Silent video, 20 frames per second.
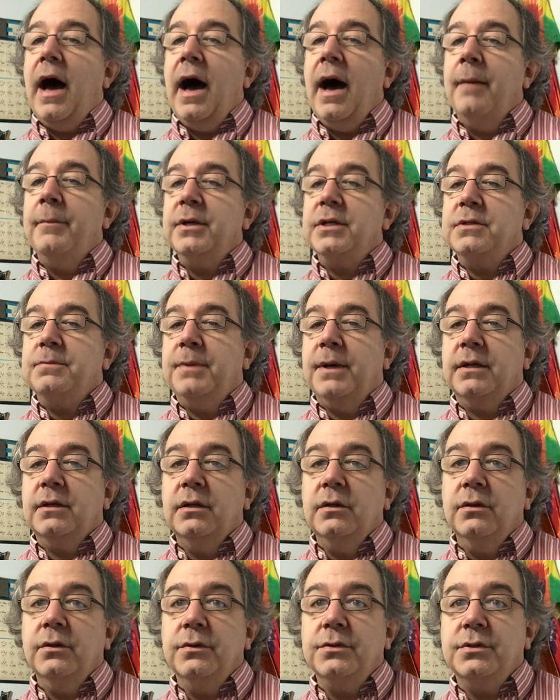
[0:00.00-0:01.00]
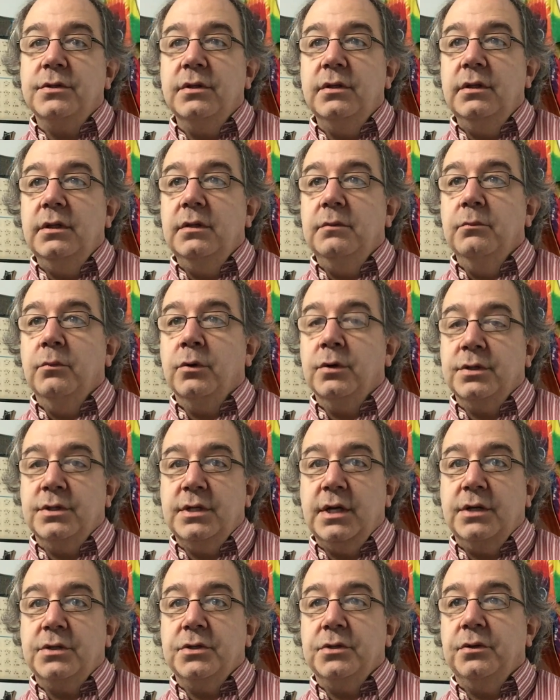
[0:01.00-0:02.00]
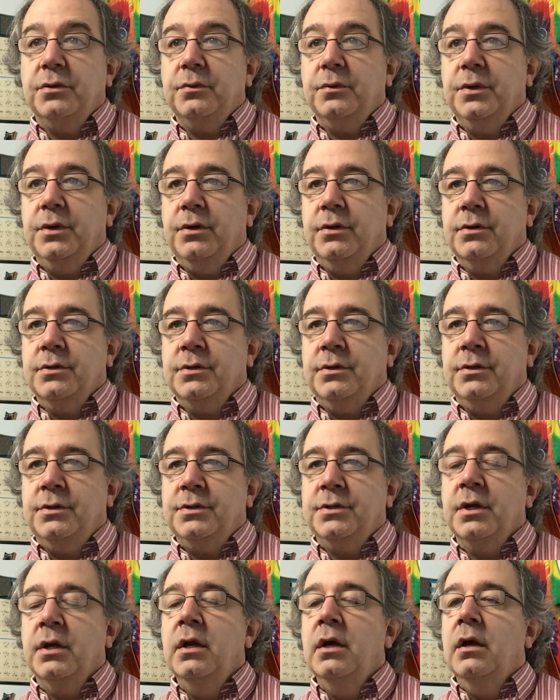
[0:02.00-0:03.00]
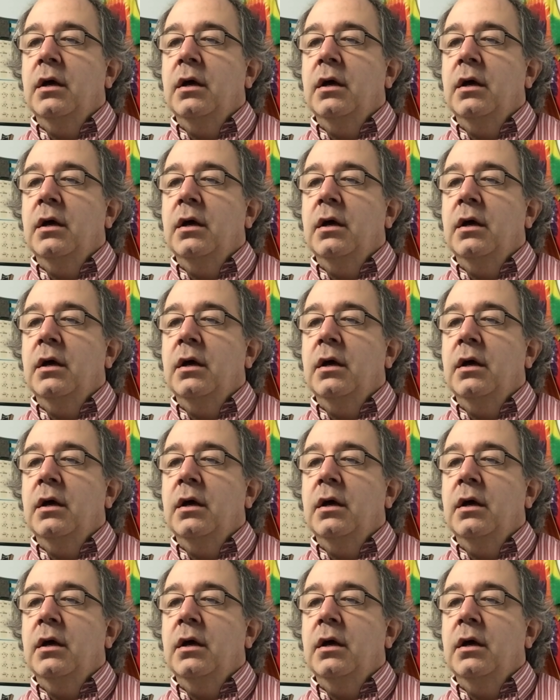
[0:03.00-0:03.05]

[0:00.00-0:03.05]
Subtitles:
I'm expecting those to need more sectional rehearsals,